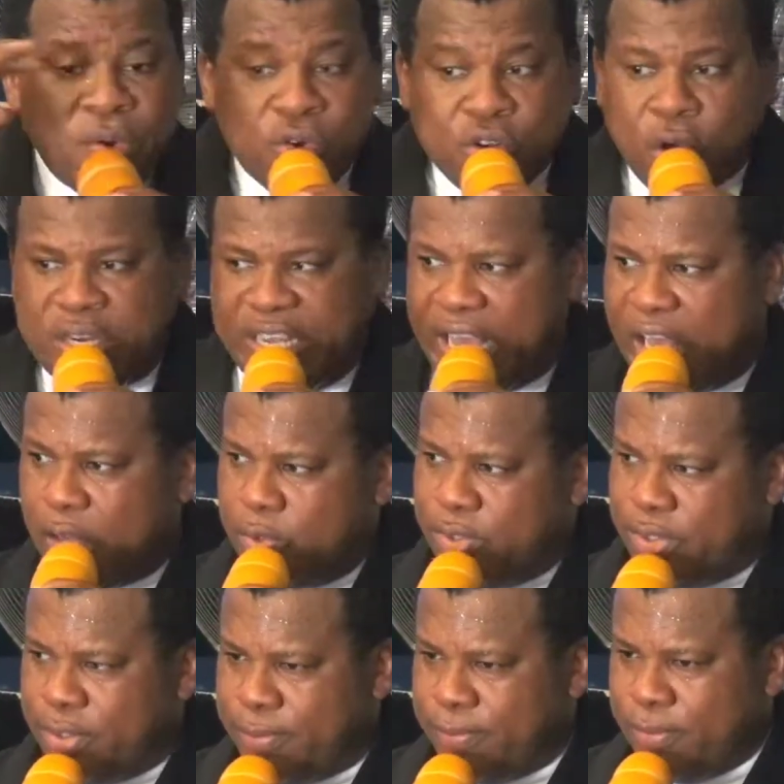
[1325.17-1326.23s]
God a
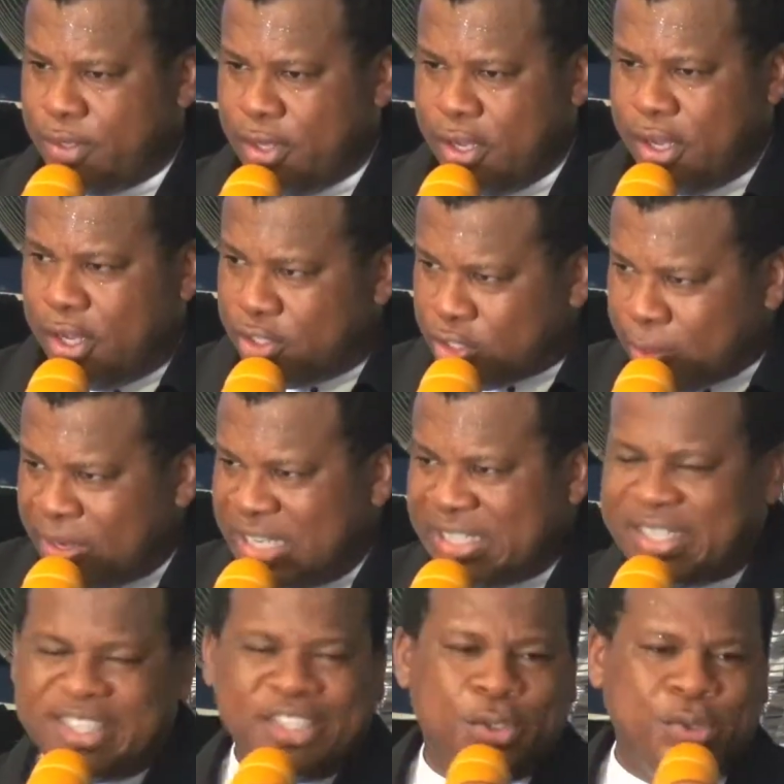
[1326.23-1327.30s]
house. Somebody
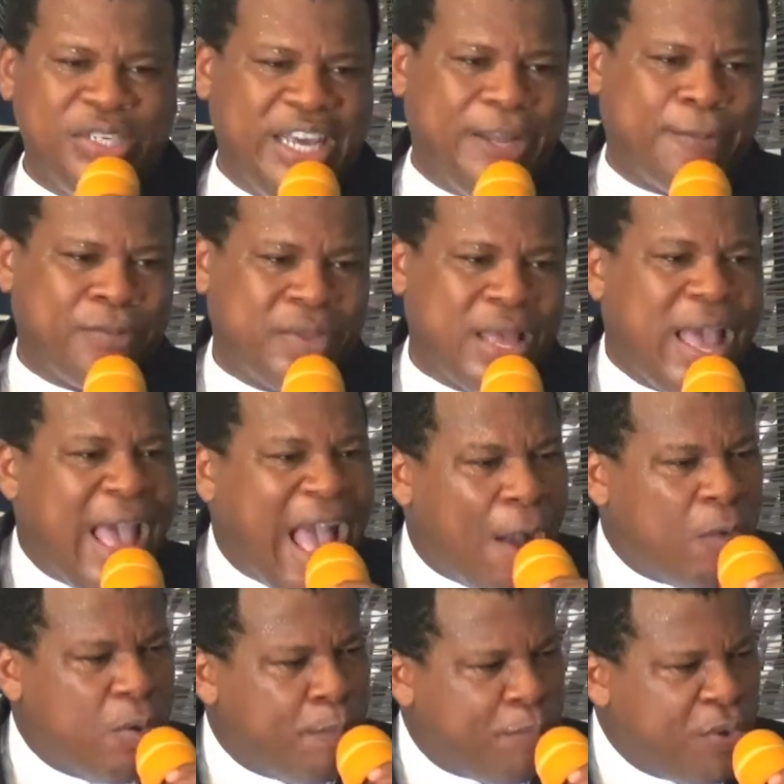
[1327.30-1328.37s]
sitting today, I will
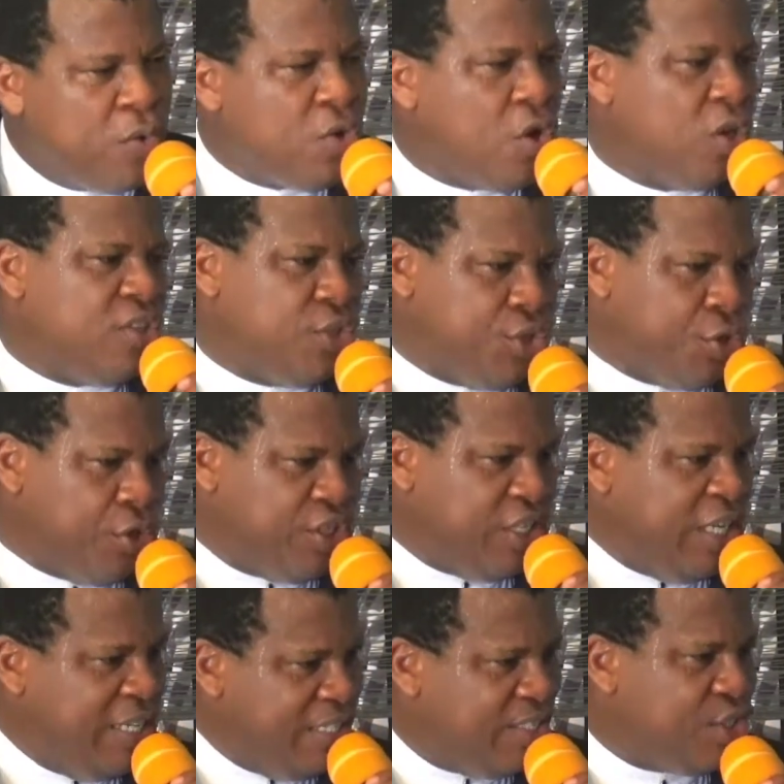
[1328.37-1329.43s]
build God's church in
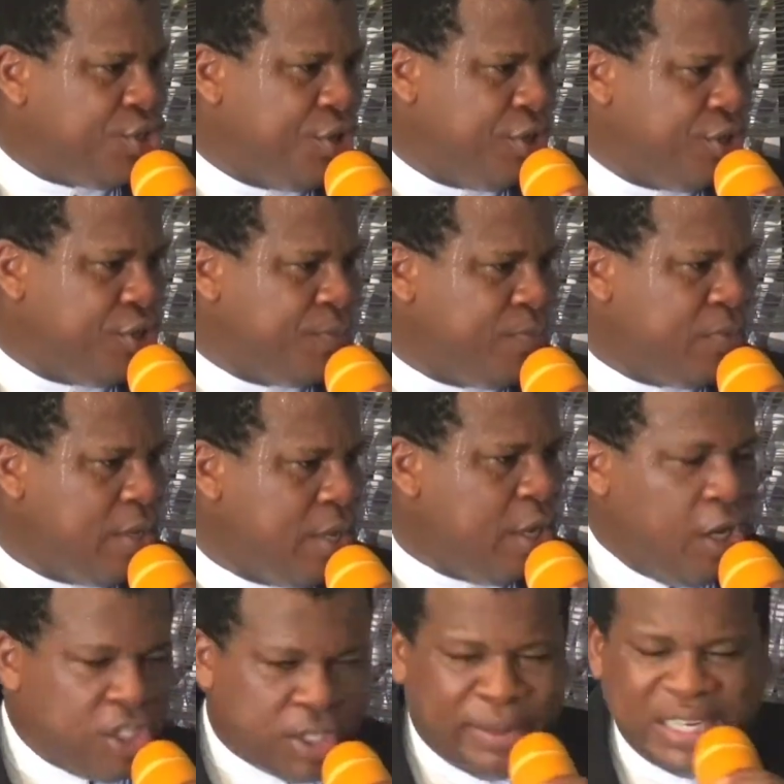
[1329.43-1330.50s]
this church.
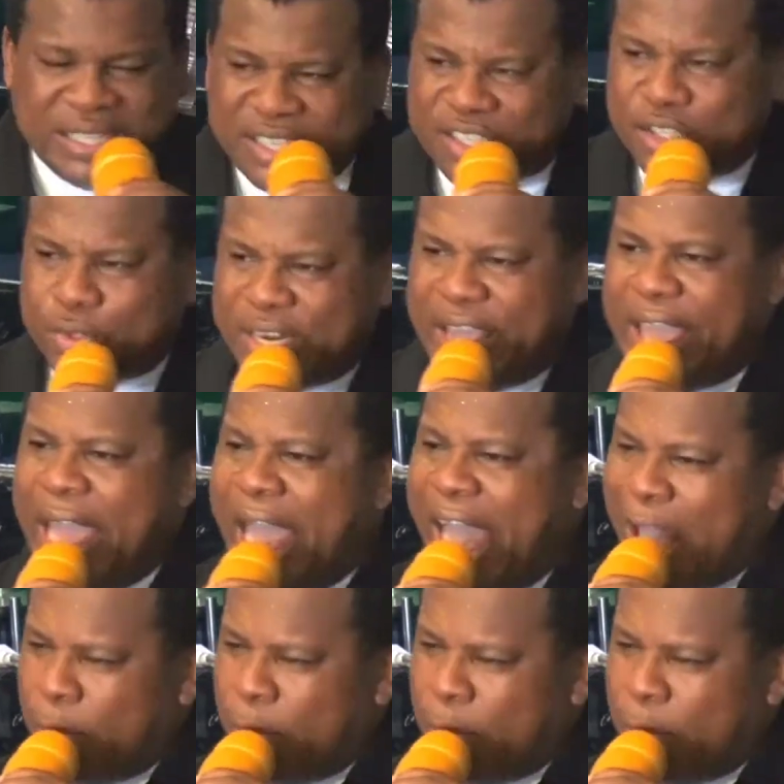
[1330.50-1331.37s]
Somebody sitting today, I will